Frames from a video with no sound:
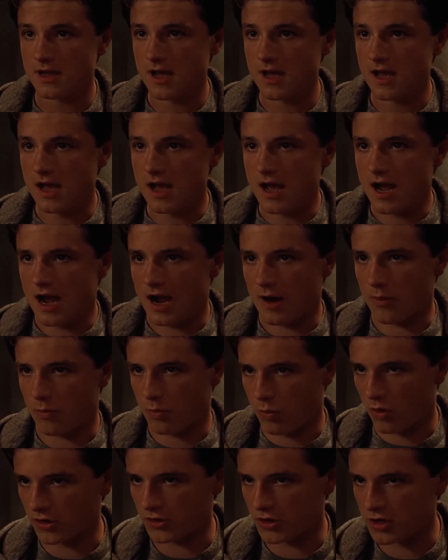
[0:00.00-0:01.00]
Crepsley
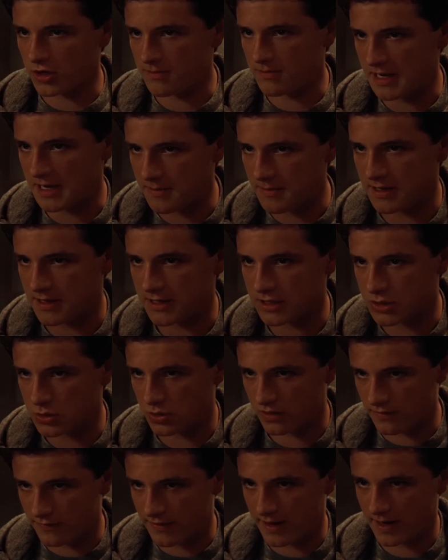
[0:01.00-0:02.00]
refuses,
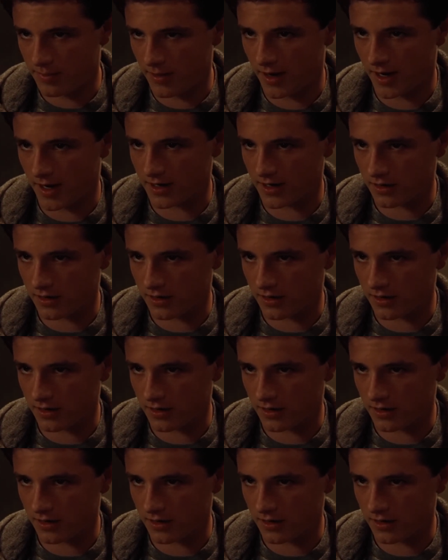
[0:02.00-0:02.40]
stating that